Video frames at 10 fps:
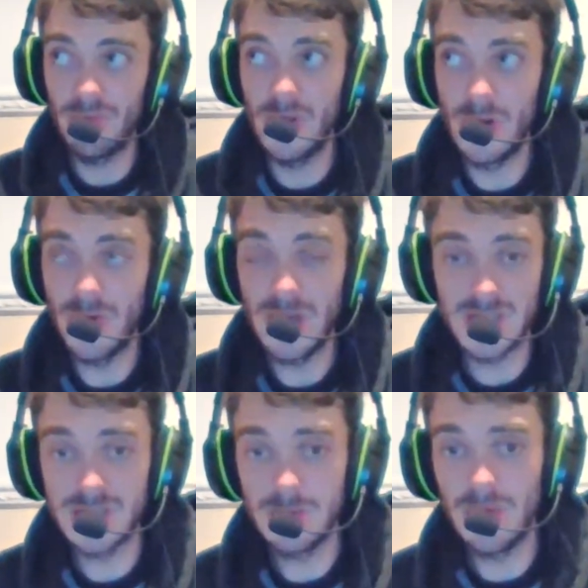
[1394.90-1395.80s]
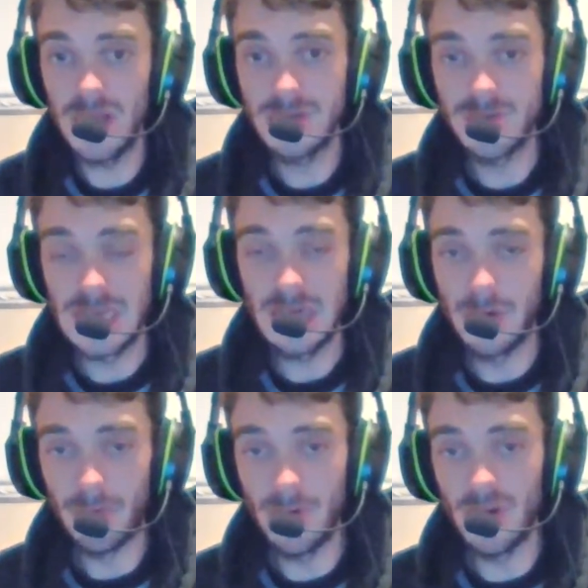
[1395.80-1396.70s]
they could still play for
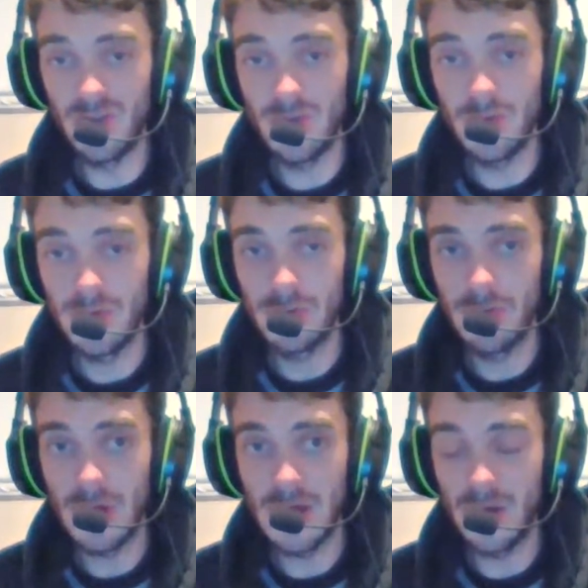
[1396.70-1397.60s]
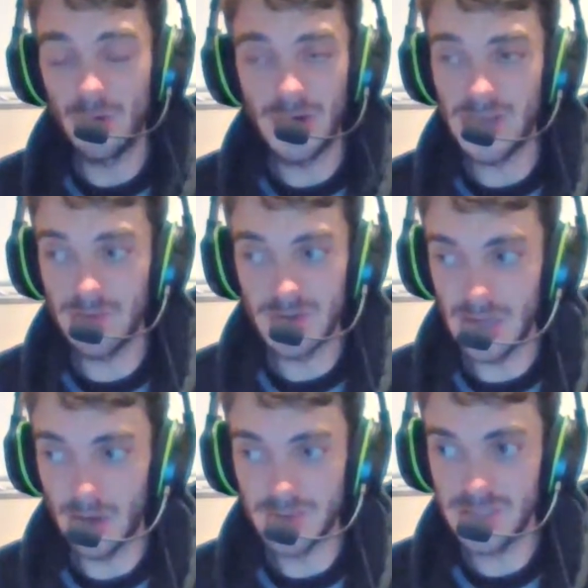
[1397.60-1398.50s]
England and France. On any given
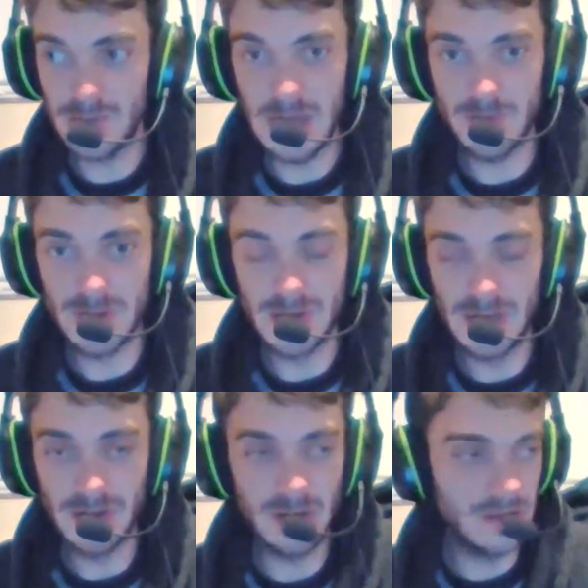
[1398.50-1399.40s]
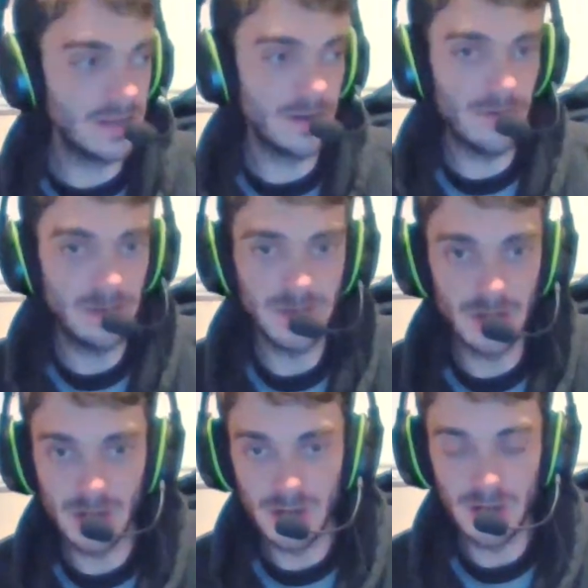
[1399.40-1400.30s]
day, I would still have them in and around
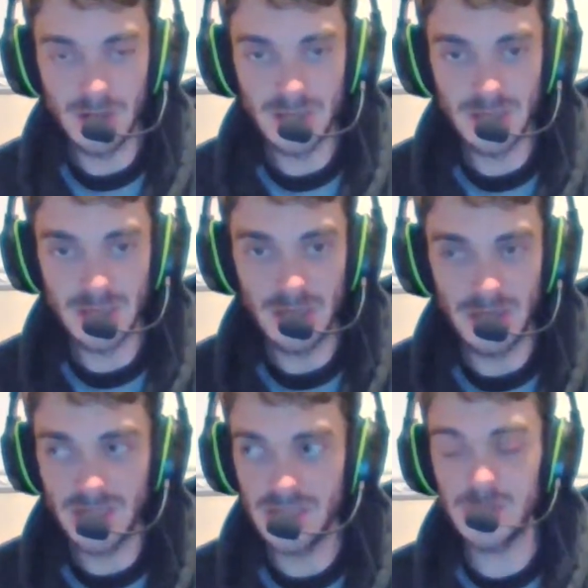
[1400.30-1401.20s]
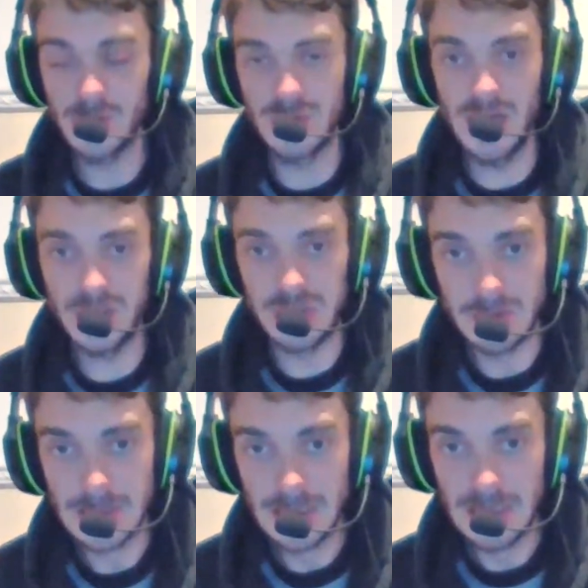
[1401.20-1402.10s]
an international selection.
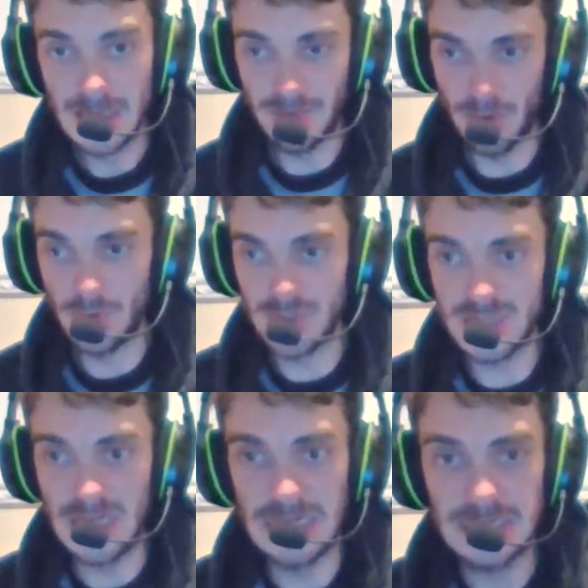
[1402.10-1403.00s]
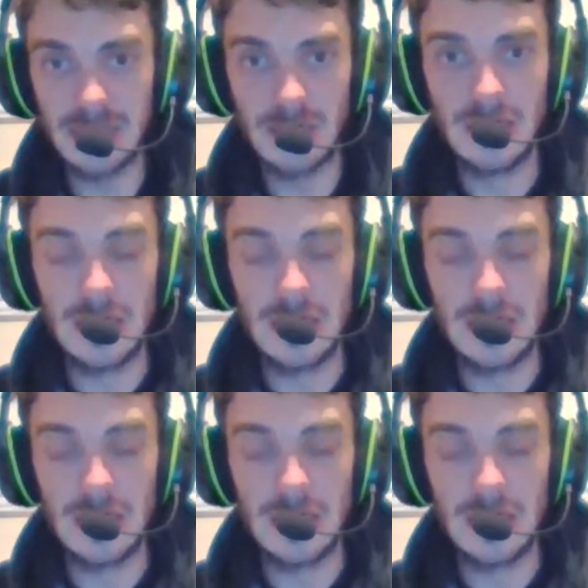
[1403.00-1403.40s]
If I was selecting a